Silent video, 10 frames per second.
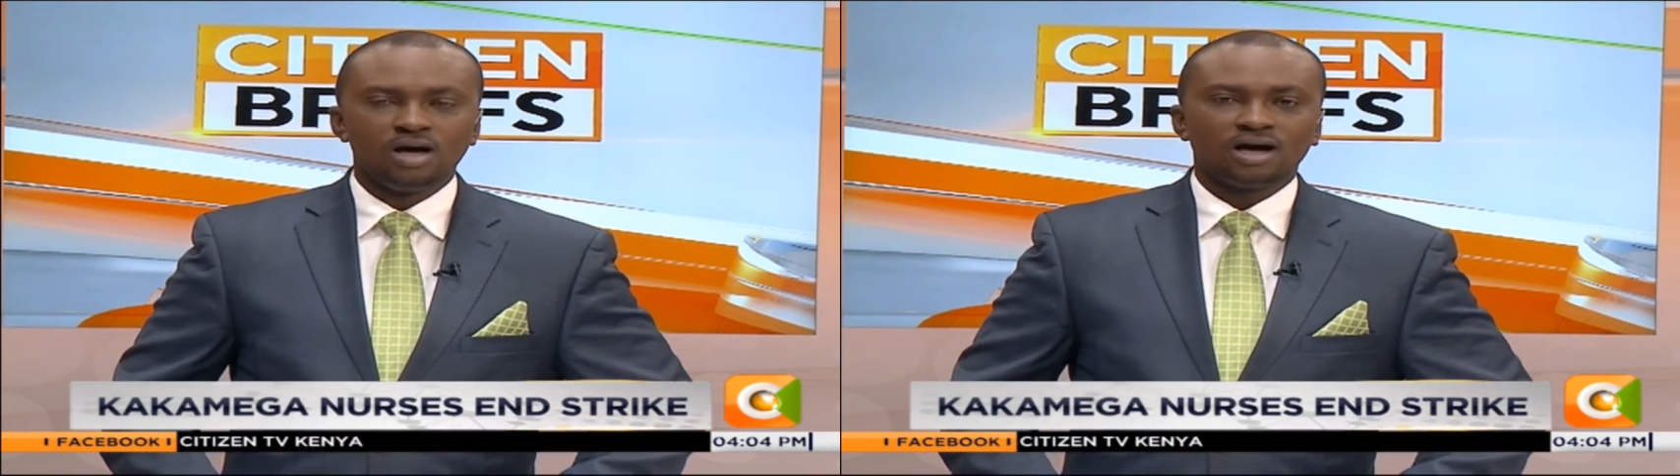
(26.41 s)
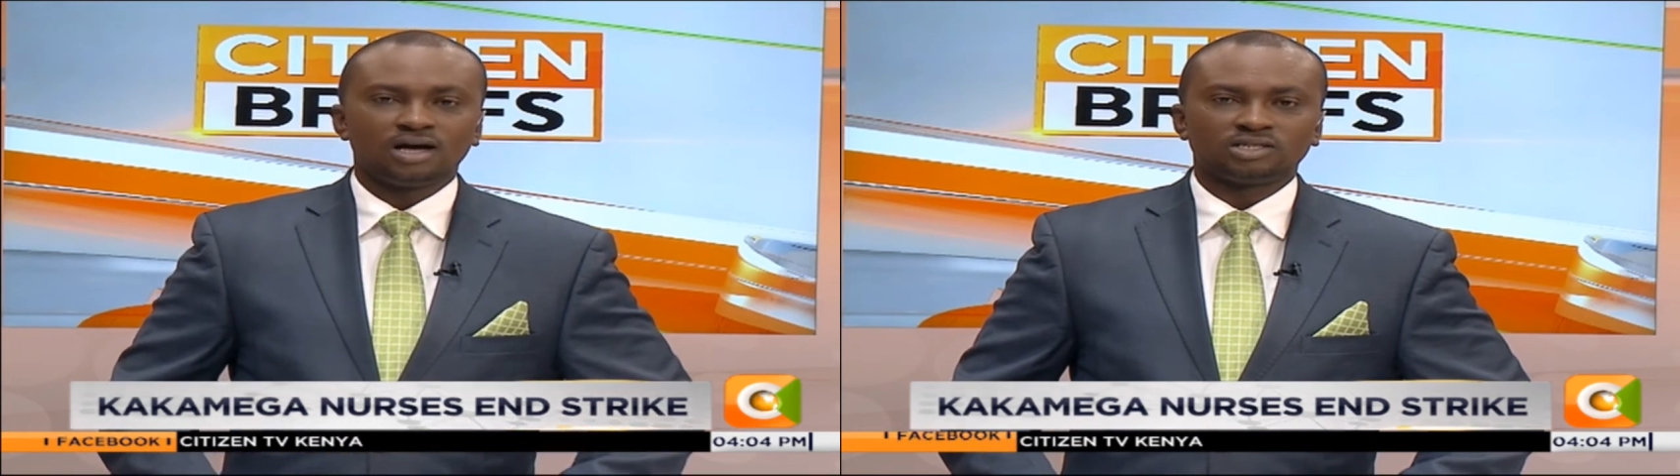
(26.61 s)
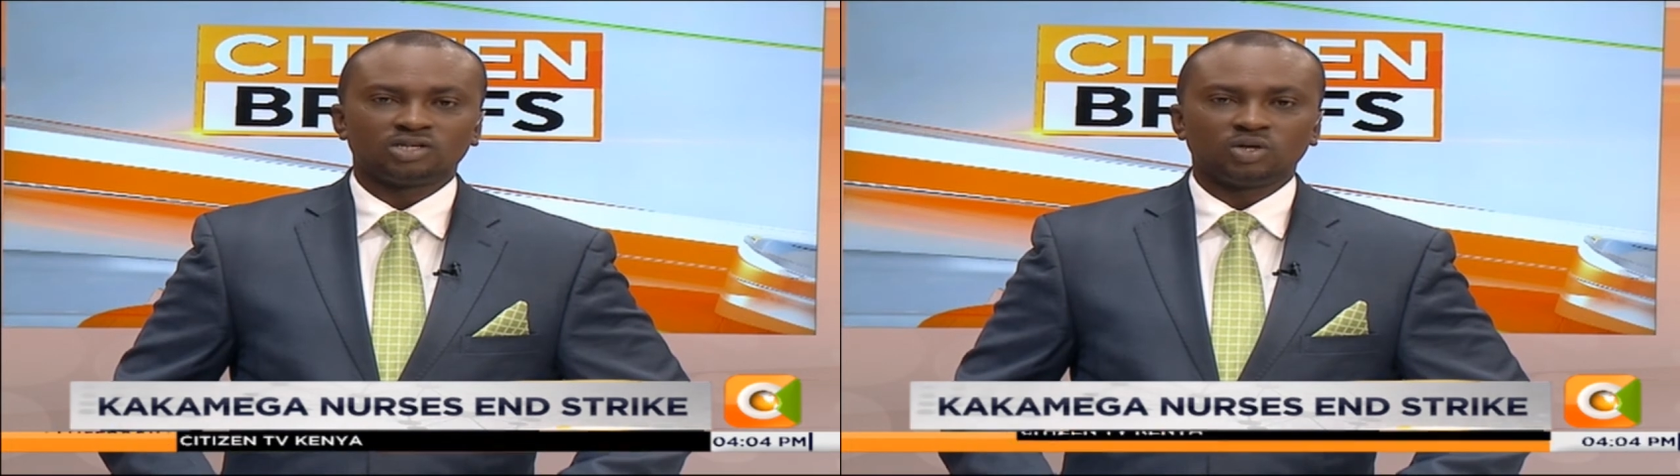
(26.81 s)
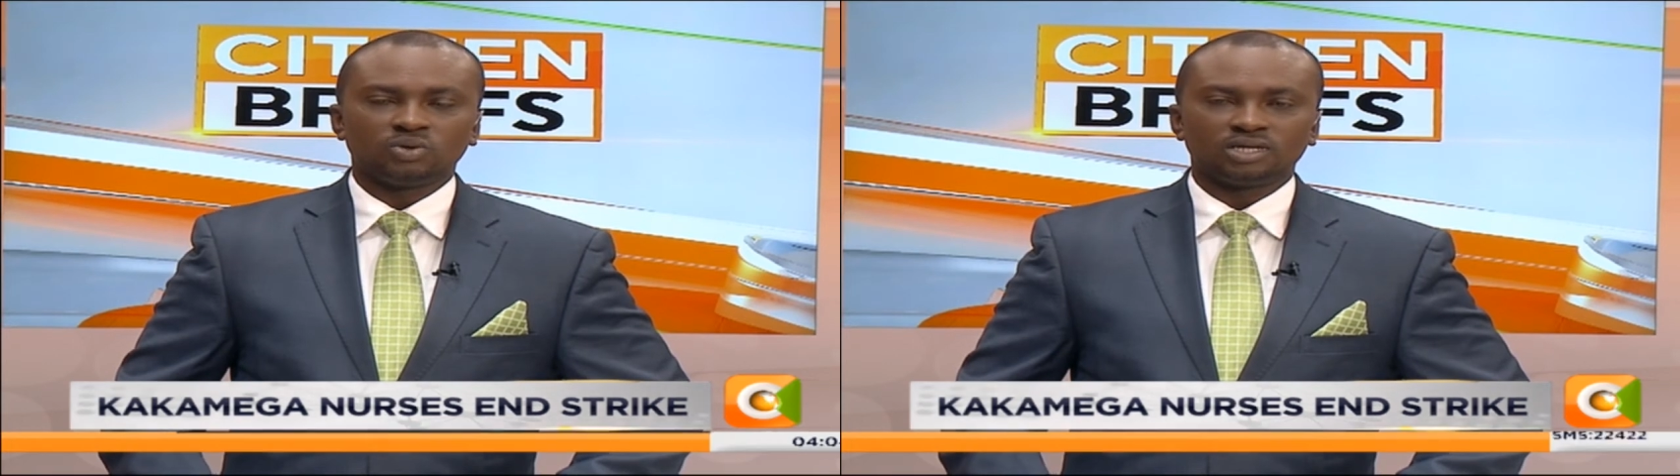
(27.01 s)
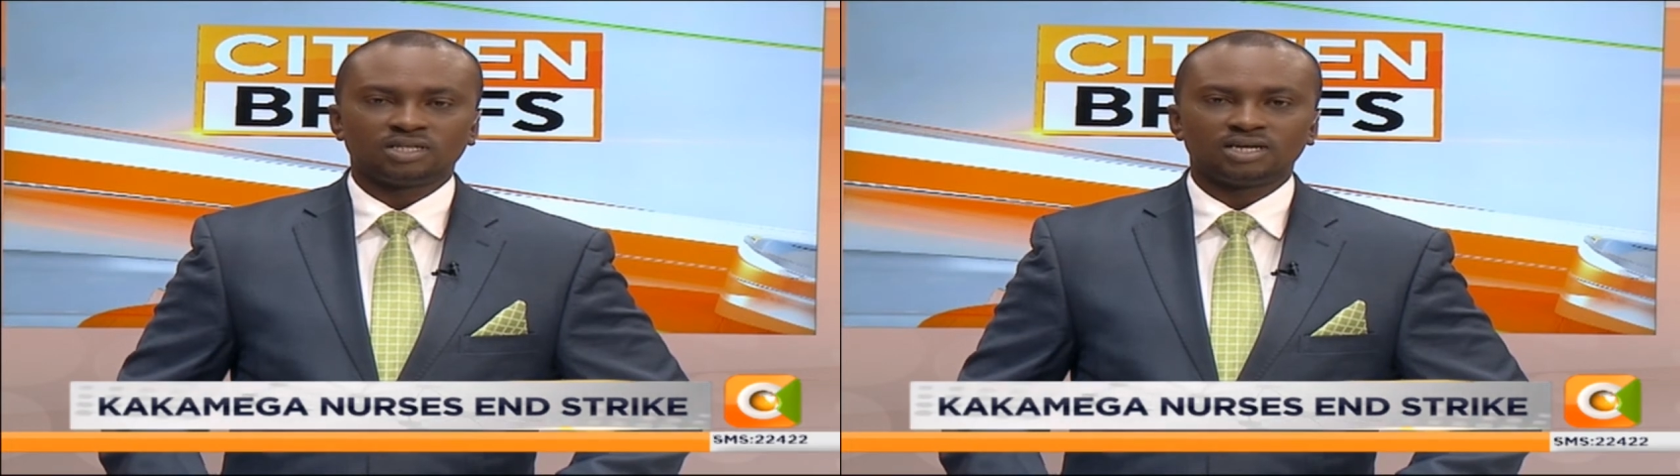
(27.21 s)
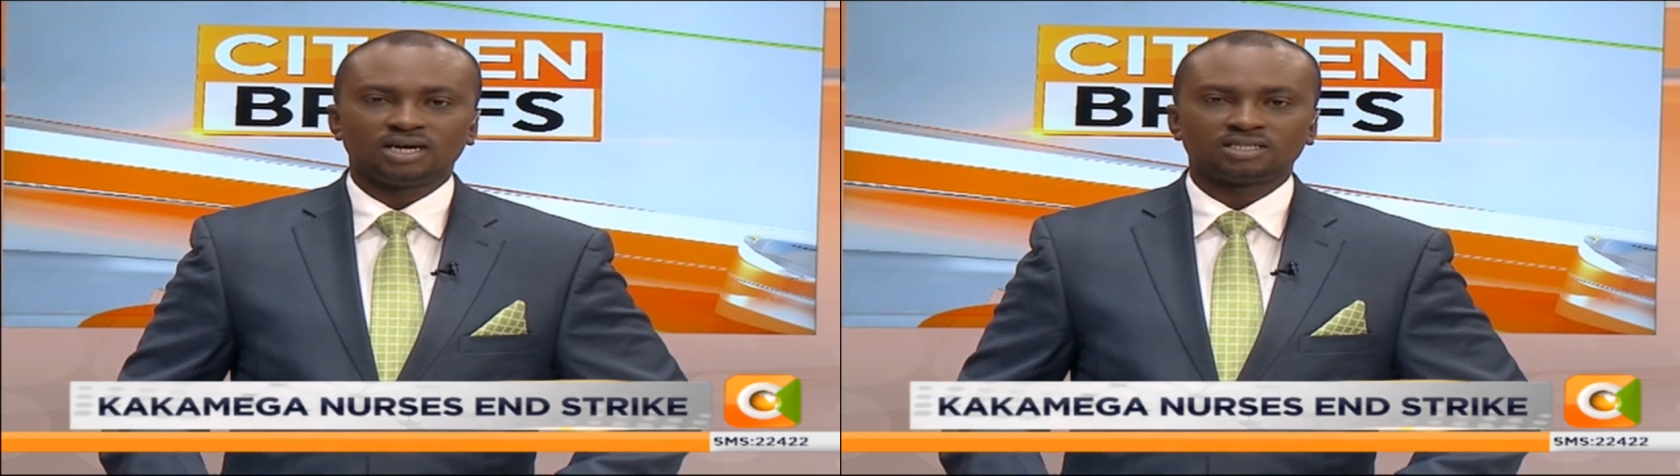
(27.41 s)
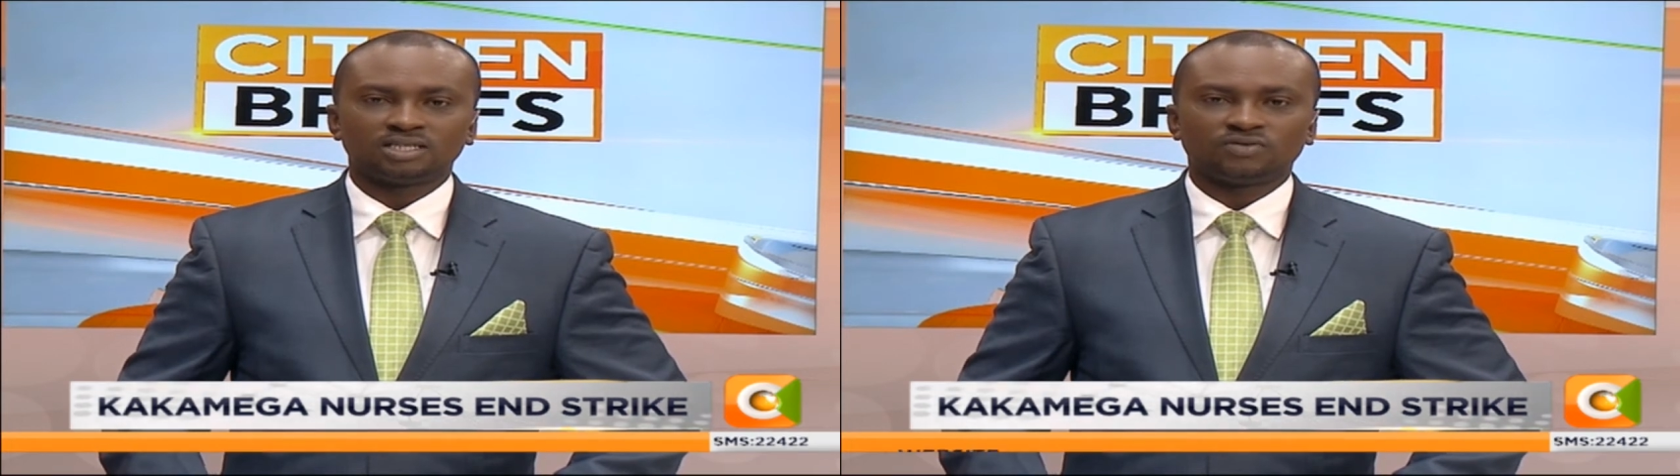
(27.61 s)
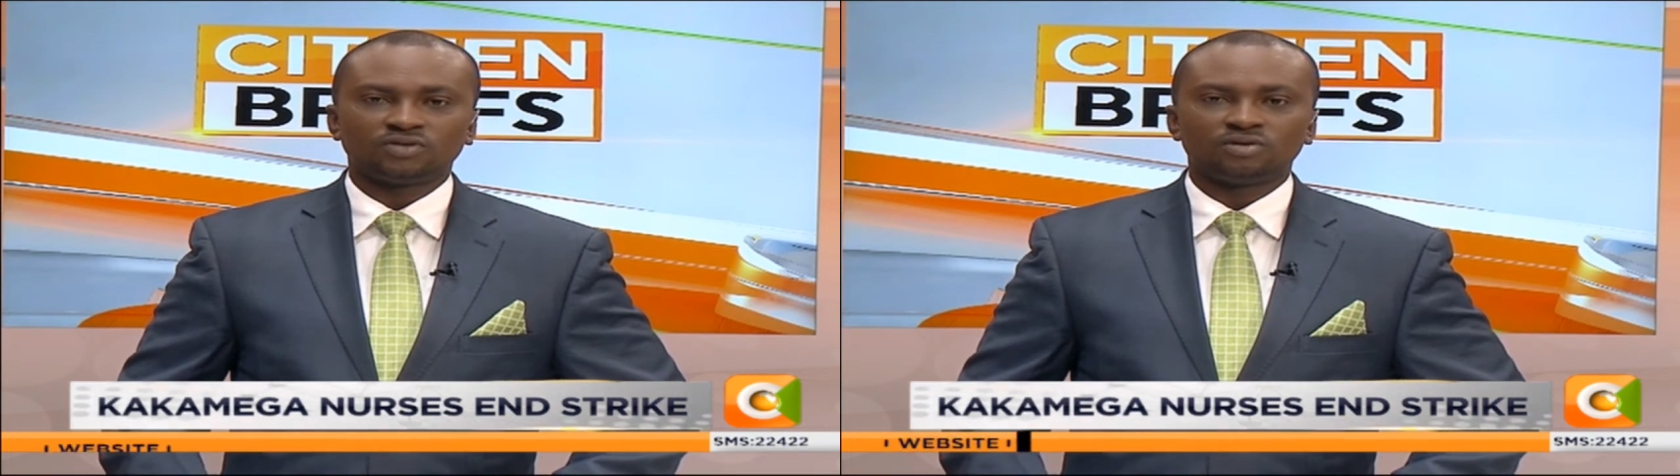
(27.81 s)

has lauded the nurses for